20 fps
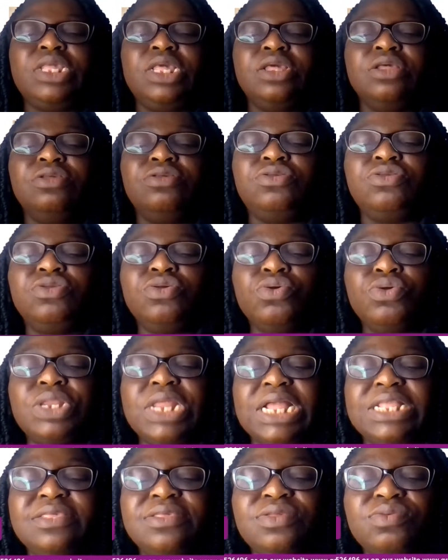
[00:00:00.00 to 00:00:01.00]
so
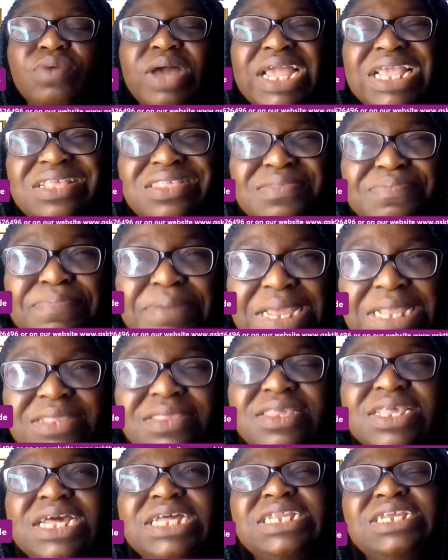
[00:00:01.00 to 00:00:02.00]
that is why it's
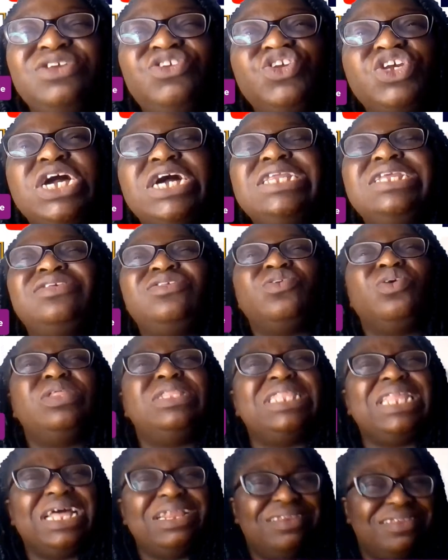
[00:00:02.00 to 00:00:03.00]
better the child is
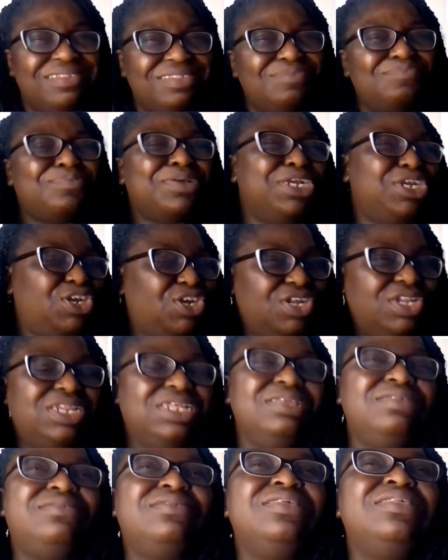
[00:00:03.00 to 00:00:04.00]
under the
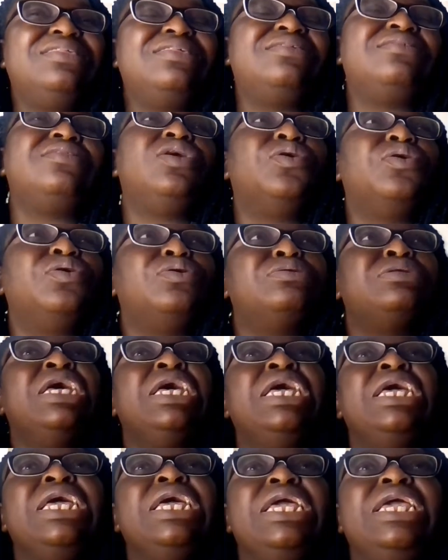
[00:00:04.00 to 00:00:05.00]
specialist. This is not
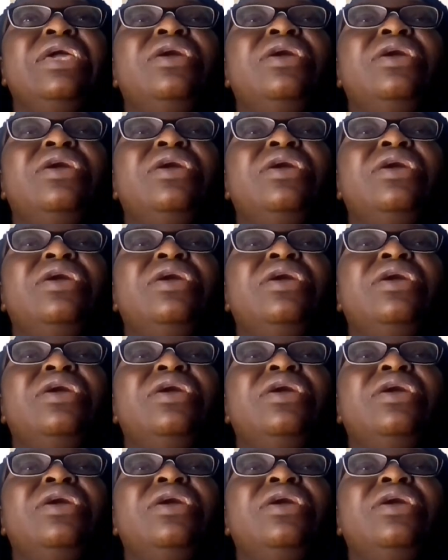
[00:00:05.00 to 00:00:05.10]
a